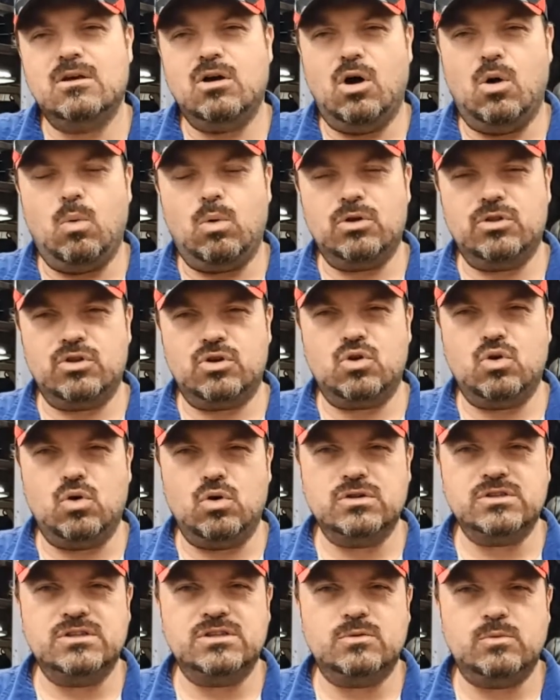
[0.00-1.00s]
well, one of the
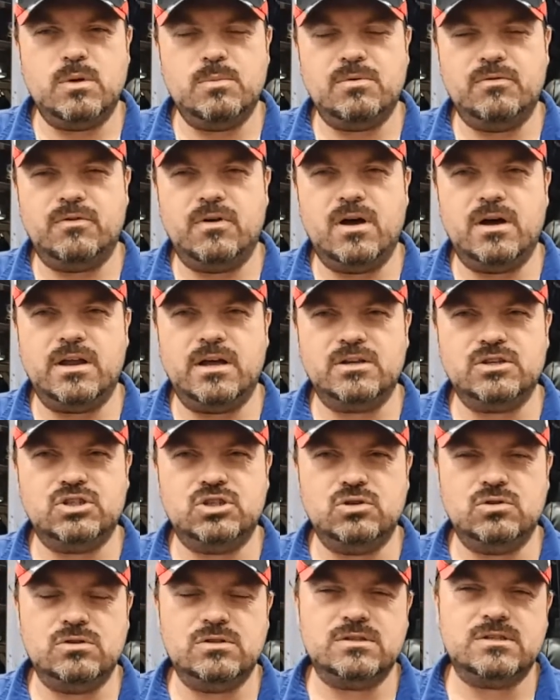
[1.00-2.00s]
courses that we provide our
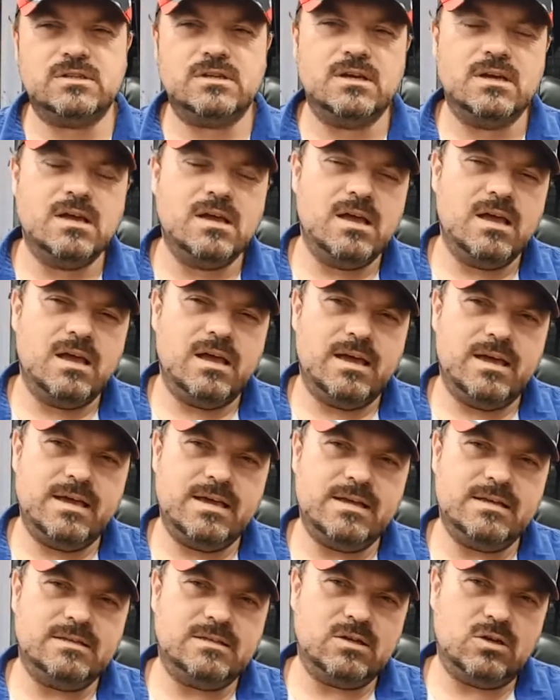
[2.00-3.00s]
students
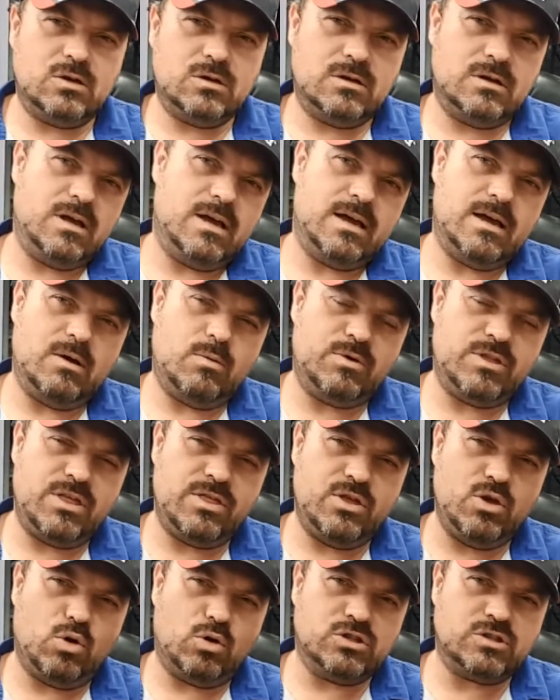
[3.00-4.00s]
is
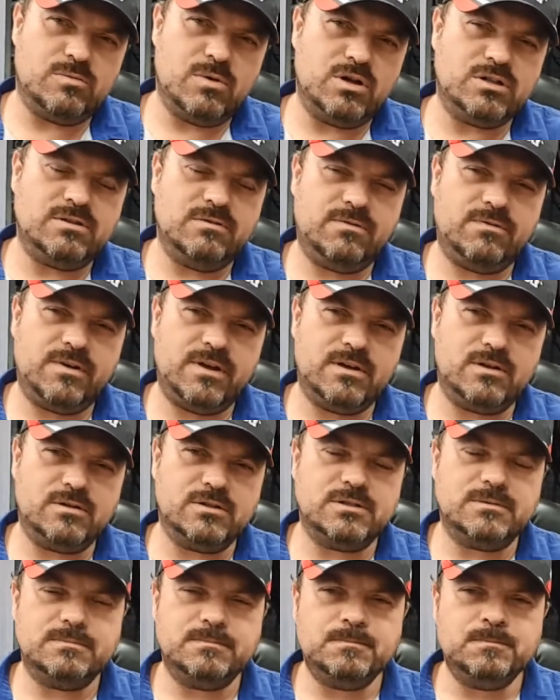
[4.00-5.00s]
within the automotive
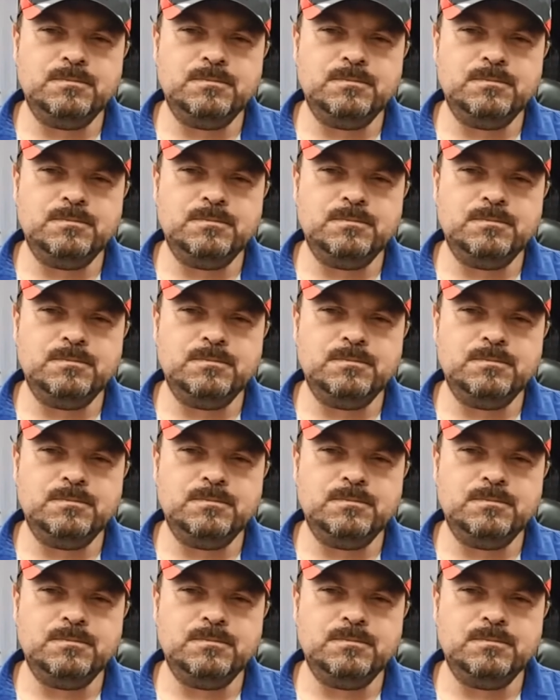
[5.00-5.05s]
field,